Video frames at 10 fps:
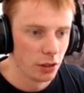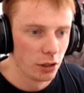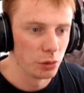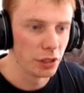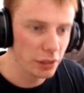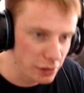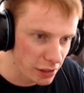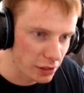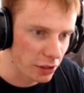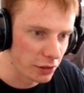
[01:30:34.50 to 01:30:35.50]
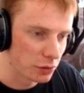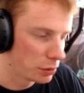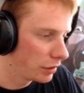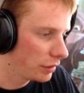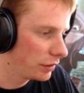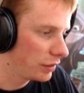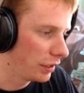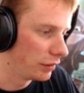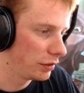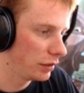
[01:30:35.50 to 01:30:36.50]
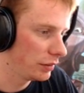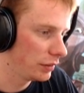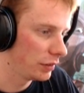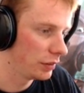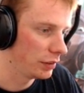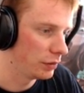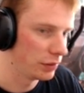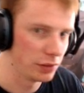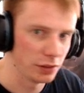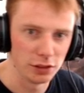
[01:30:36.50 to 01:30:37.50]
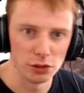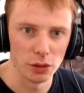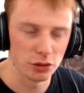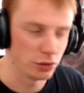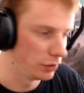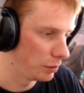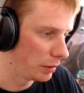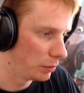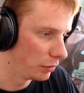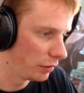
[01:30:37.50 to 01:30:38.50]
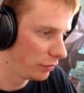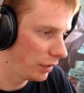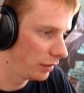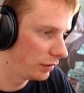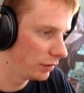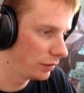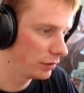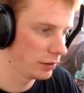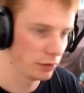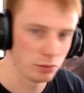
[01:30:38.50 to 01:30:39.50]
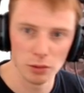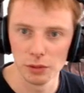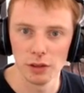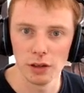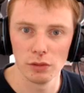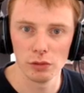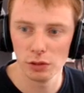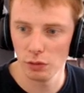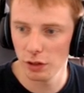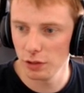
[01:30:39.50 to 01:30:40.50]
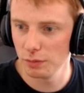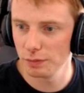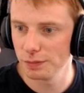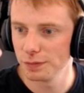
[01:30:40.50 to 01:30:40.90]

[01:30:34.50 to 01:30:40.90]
We're nearly there, guys. We're nearly at the end. Let's just see if there's any questions people have had. I probably haven't really read them.